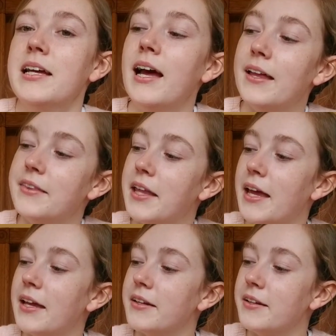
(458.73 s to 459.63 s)
And
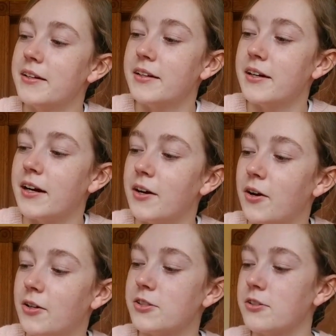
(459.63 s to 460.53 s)
then I
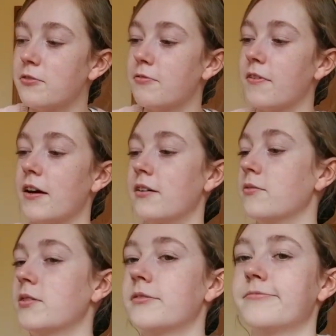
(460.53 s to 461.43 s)
also
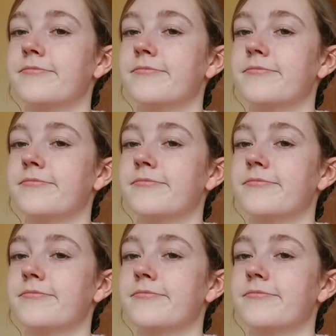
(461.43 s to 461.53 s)
found